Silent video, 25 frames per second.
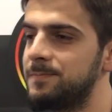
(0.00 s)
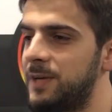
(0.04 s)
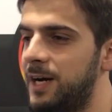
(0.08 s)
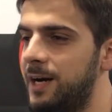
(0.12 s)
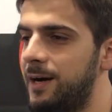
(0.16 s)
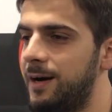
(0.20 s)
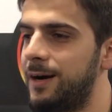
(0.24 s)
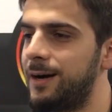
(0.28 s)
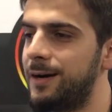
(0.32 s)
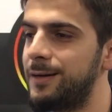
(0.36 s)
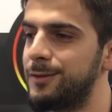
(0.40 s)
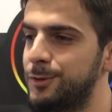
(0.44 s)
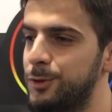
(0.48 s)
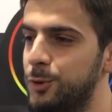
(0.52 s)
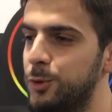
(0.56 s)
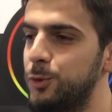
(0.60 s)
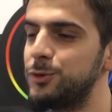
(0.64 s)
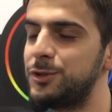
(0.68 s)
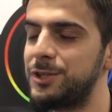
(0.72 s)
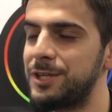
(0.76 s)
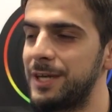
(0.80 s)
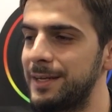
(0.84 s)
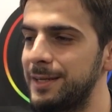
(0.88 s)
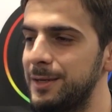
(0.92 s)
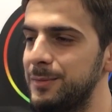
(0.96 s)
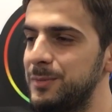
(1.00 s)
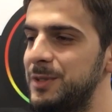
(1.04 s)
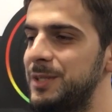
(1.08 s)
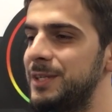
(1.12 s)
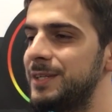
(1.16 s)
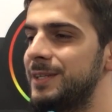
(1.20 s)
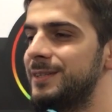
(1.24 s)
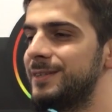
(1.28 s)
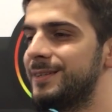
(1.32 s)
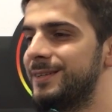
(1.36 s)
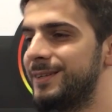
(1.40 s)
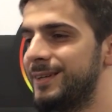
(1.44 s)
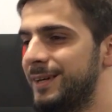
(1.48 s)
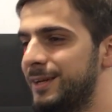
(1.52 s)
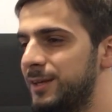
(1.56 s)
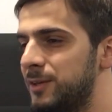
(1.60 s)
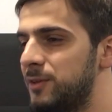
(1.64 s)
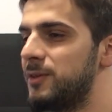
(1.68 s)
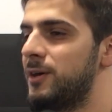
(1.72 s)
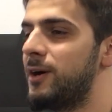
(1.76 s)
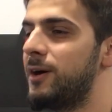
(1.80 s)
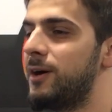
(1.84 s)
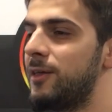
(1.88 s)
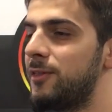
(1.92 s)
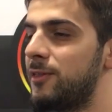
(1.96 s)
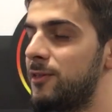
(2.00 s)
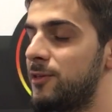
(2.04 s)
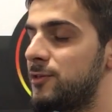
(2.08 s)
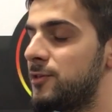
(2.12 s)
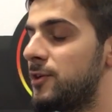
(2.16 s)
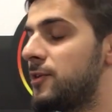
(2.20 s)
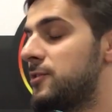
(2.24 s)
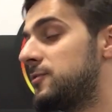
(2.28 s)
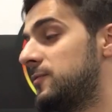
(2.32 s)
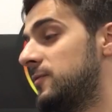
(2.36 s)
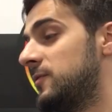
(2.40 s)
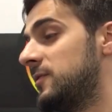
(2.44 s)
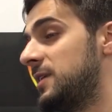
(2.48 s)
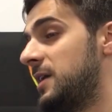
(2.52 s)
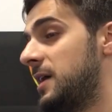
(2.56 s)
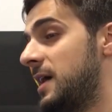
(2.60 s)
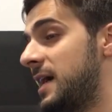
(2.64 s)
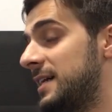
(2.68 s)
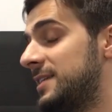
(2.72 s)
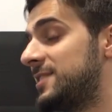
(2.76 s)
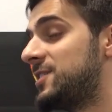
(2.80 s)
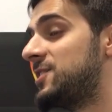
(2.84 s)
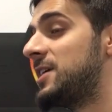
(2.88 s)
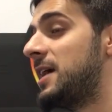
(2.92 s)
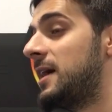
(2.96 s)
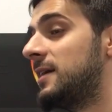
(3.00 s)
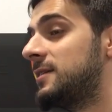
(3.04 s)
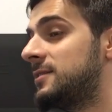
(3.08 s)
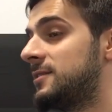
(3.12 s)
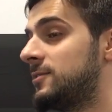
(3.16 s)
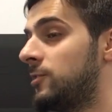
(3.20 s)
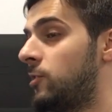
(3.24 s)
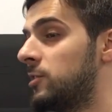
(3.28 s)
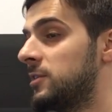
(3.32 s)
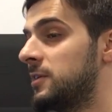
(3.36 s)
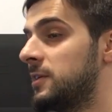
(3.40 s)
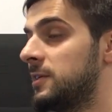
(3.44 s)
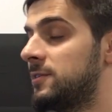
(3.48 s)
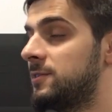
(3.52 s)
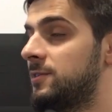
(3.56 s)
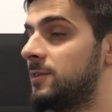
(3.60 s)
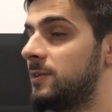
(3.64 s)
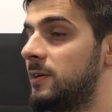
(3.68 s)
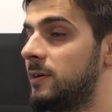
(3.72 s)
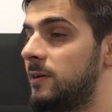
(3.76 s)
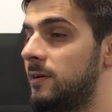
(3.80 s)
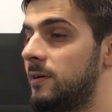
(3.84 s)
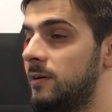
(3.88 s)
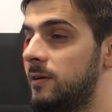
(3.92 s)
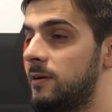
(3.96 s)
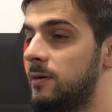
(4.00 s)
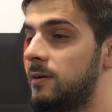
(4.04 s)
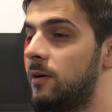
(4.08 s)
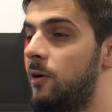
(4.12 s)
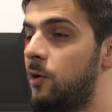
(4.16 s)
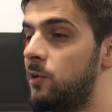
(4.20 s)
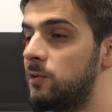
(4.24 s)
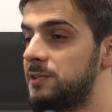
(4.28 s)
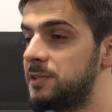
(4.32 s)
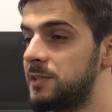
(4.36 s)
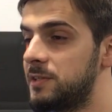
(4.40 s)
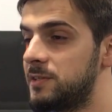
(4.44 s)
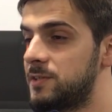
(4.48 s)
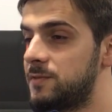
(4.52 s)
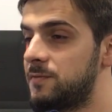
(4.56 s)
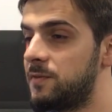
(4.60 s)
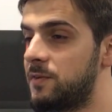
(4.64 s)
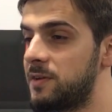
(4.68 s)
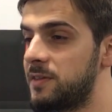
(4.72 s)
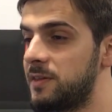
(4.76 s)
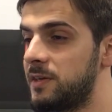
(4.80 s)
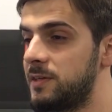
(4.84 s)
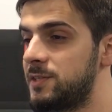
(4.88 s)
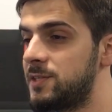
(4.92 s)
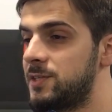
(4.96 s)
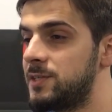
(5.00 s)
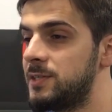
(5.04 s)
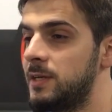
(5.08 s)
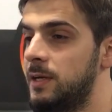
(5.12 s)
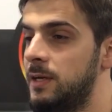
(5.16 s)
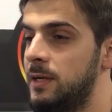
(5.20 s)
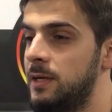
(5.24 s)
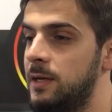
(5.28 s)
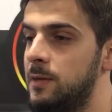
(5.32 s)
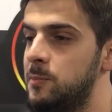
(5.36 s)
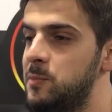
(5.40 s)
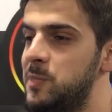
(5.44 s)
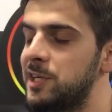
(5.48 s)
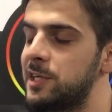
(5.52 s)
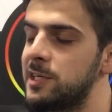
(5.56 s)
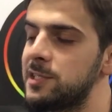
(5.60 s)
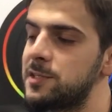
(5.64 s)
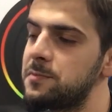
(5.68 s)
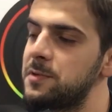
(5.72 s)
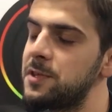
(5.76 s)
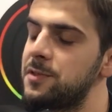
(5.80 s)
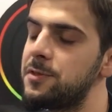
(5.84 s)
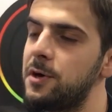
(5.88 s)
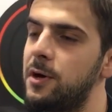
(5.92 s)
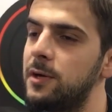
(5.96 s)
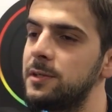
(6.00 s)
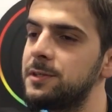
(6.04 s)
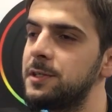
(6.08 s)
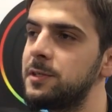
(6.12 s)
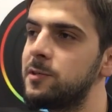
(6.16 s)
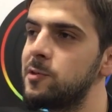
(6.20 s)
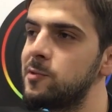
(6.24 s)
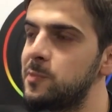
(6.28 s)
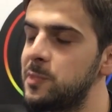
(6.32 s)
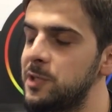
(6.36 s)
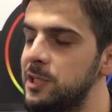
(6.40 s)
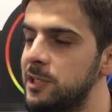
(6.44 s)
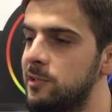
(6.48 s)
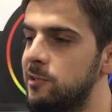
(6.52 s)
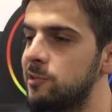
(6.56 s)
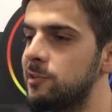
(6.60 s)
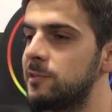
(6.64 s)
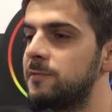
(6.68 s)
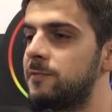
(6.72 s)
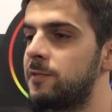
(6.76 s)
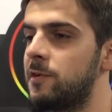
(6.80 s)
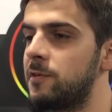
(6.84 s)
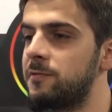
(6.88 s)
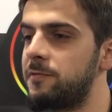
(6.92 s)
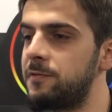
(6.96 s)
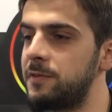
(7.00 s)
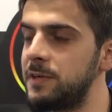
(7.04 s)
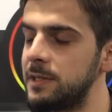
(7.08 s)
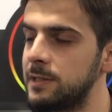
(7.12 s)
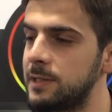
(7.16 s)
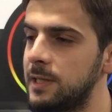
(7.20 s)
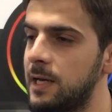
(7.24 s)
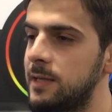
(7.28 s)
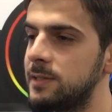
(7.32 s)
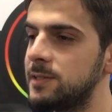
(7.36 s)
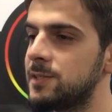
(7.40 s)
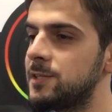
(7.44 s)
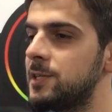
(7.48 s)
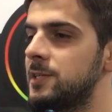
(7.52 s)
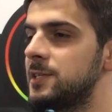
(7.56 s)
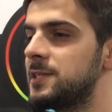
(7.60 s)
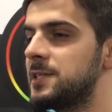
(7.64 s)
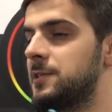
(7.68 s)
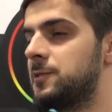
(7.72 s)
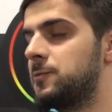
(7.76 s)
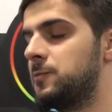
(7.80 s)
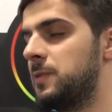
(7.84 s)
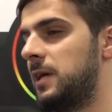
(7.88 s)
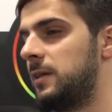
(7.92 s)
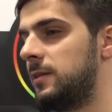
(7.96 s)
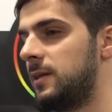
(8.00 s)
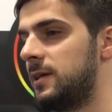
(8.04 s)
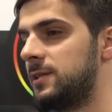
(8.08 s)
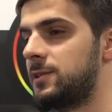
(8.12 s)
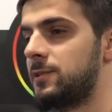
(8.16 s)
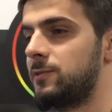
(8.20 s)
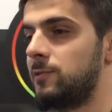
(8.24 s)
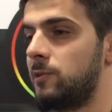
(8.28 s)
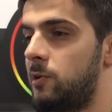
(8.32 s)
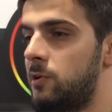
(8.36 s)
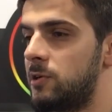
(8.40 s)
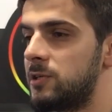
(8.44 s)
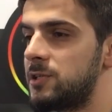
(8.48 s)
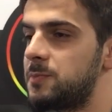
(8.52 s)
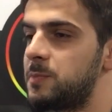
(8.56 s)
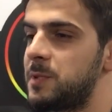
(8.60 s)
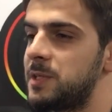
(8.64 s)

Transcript: uh, who's gonna be the, the, the exact target uh, audience for this because we thought it could be good for freelancers as well as large